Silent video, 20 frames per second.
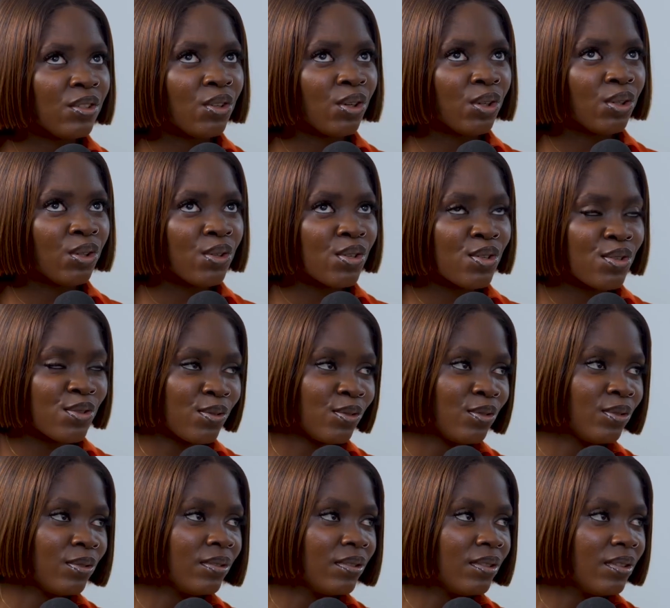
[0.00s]
you're used
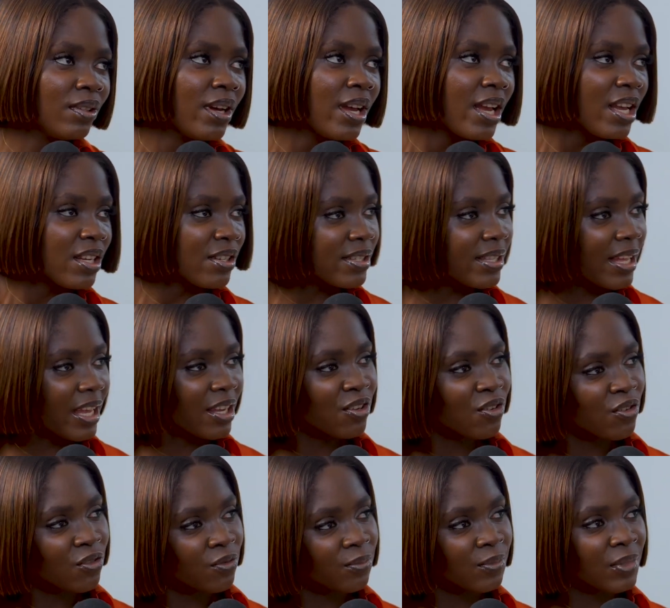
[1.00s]
to, just like
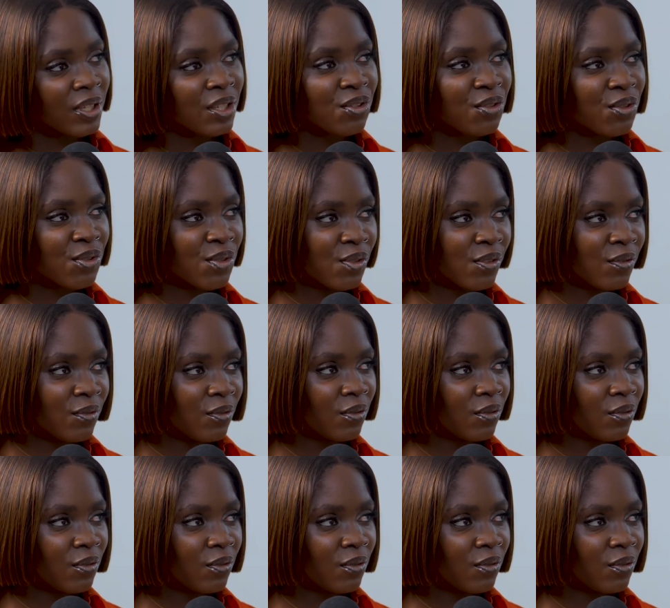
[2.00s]
you being used to